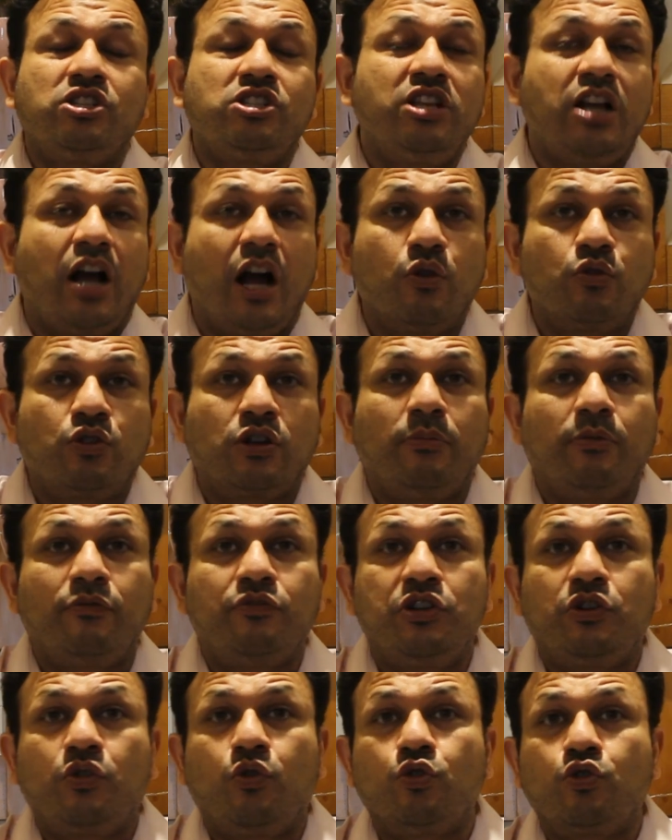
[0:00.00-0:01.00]
is the outcome of
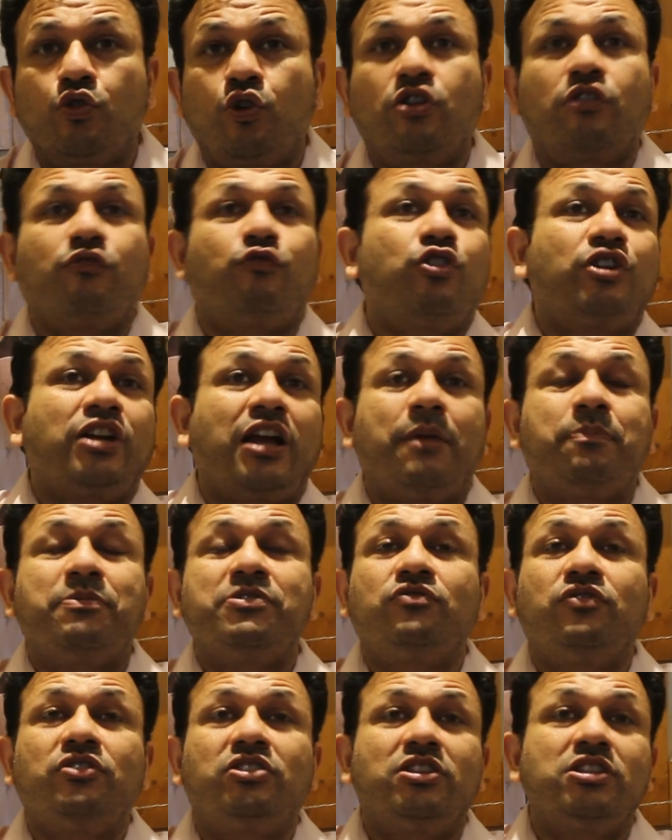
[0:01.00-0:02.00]
the court order, what
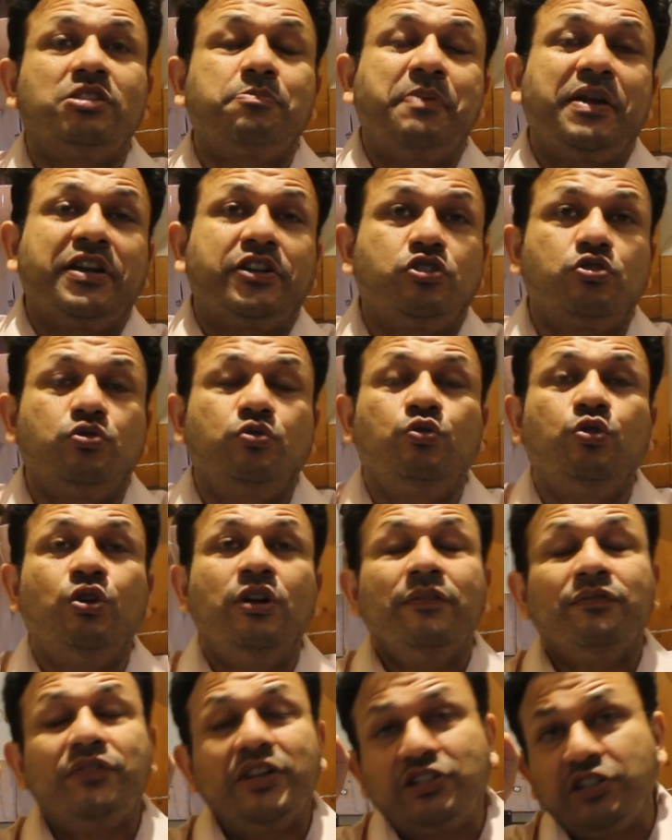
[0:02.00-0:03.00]
happens with respect to
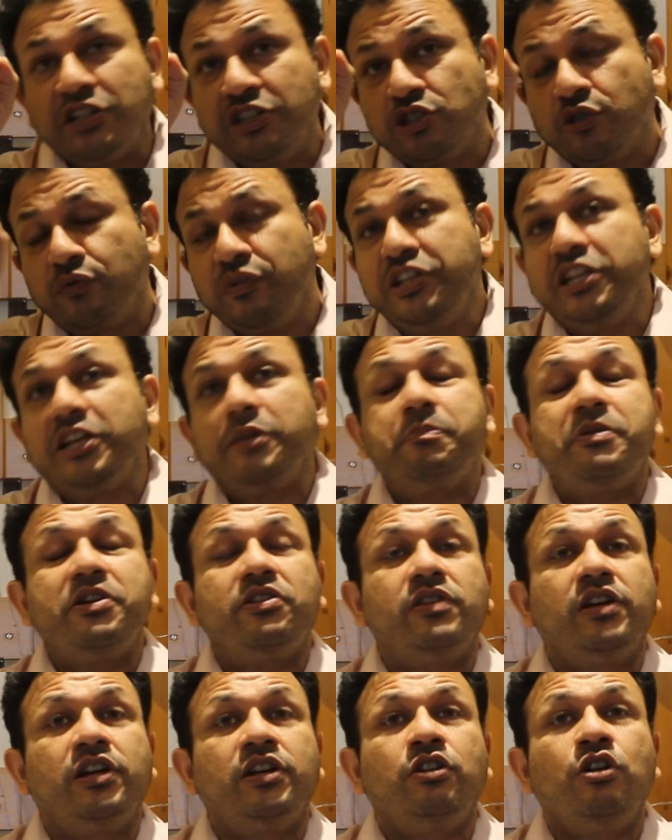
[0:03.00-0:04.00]
that intervening
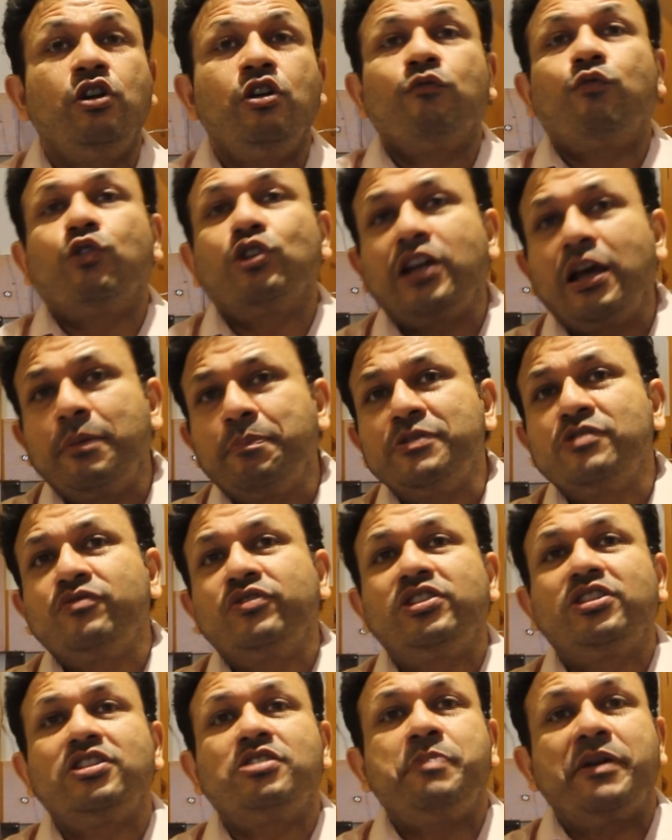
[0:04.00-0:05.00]
period, what happens
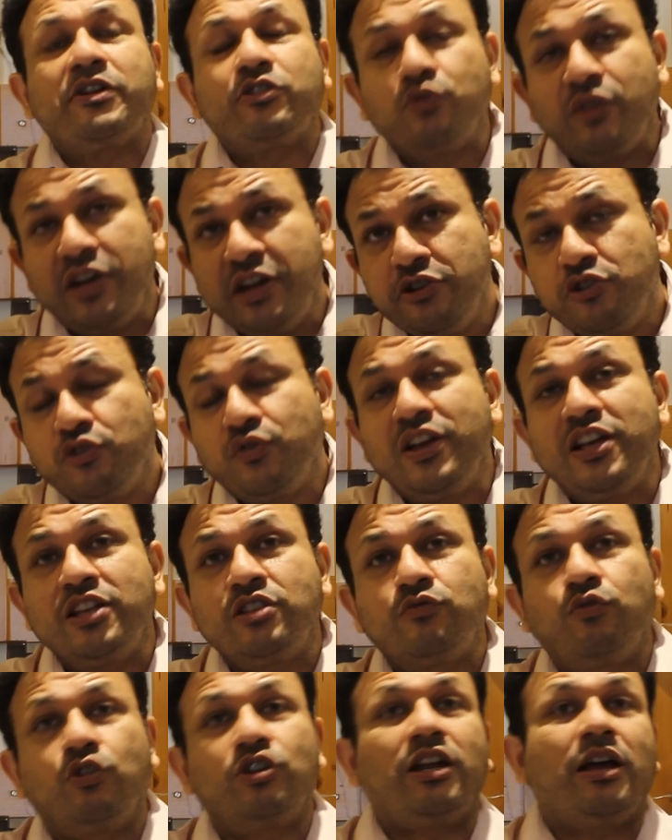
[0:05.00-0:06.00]
with respect to
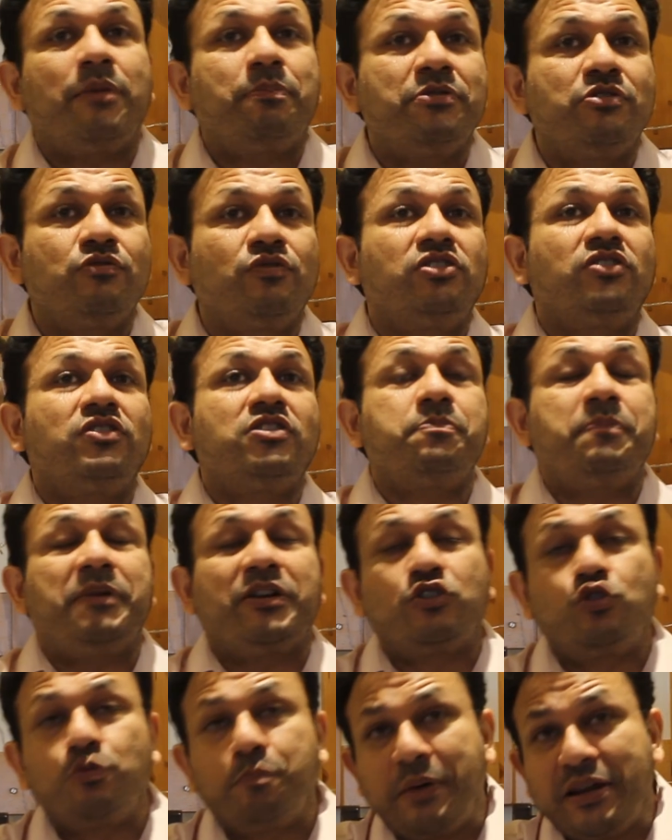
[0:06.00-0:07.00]
interest, what happens with
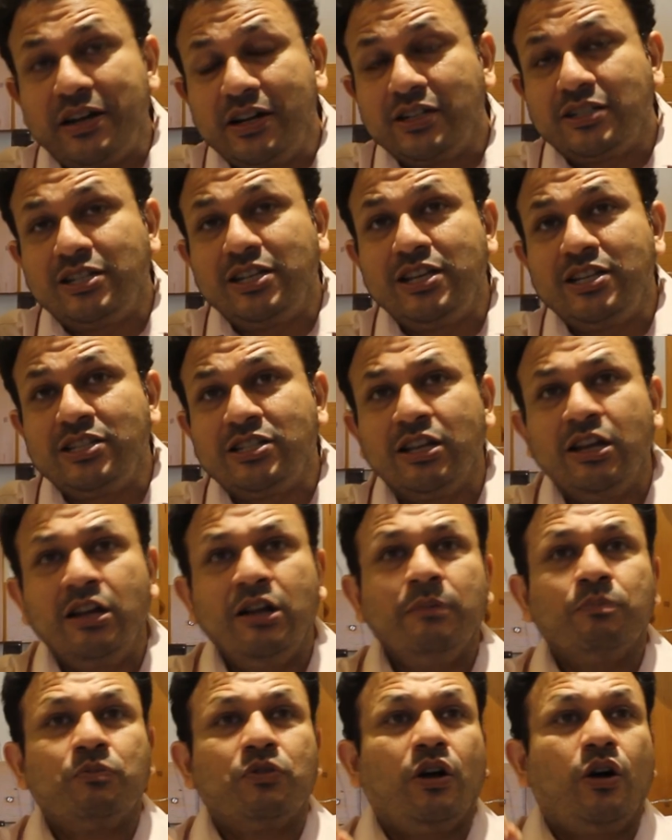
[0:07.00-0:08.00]
respect to penalties,
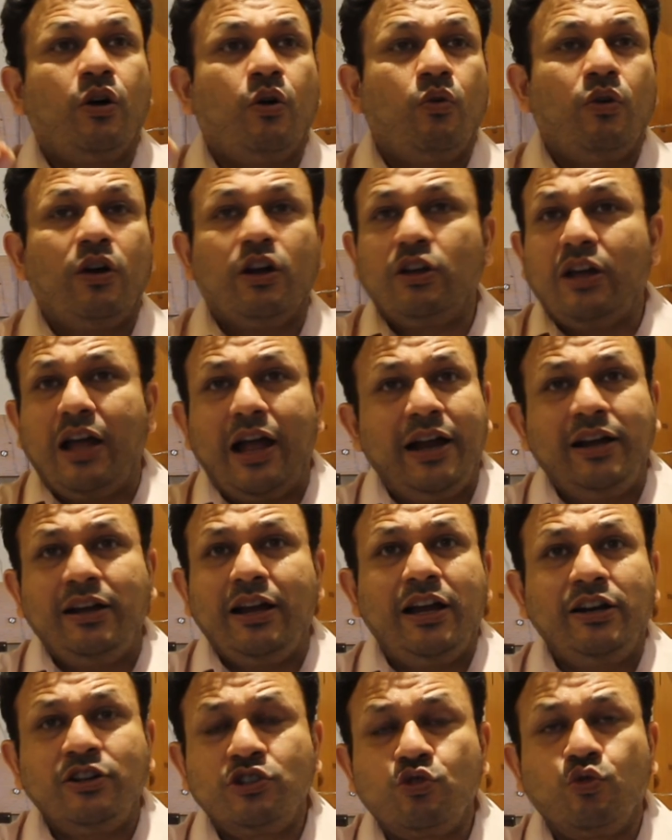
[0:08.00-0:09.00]

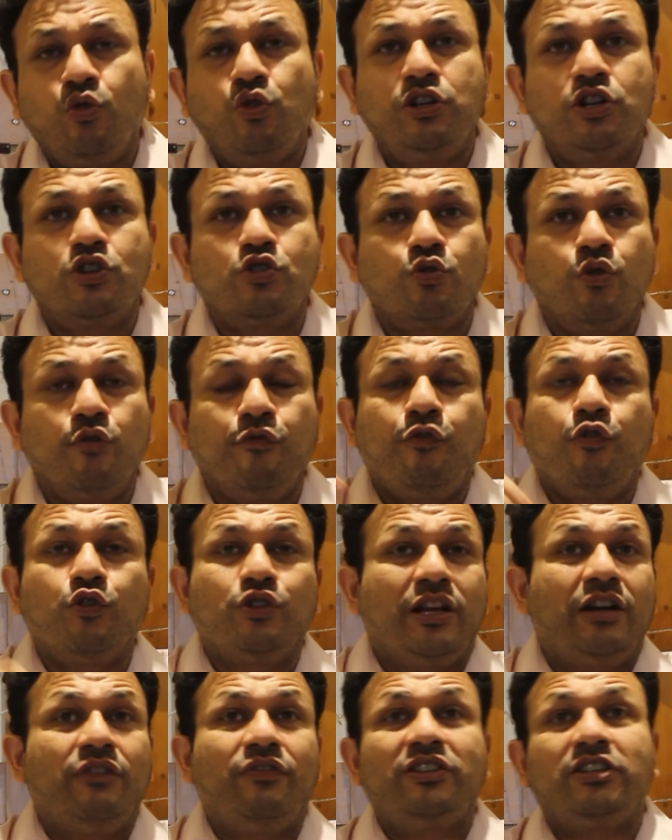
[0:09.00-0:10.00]
and so on and so
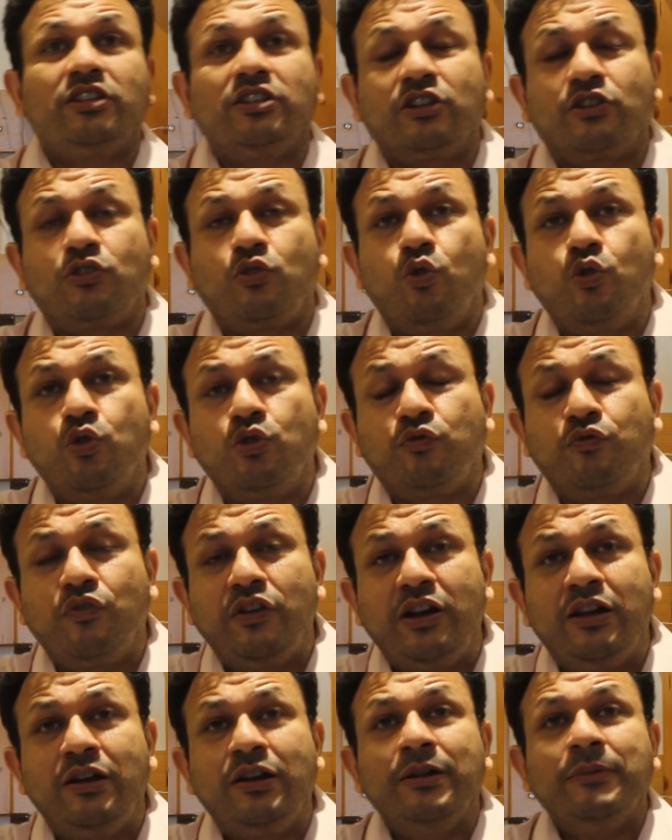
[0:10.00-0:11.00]
forth, and whether the court
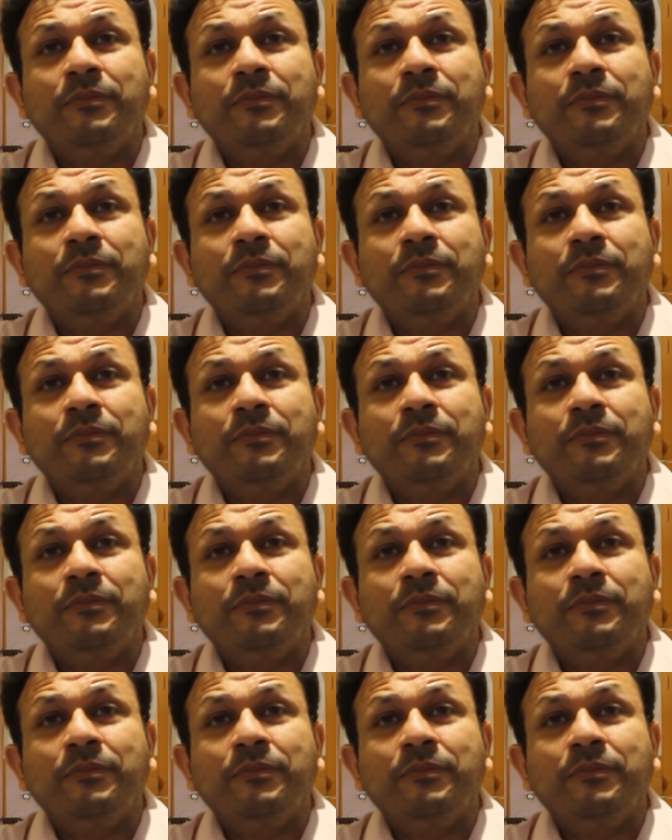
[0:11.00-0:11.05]
will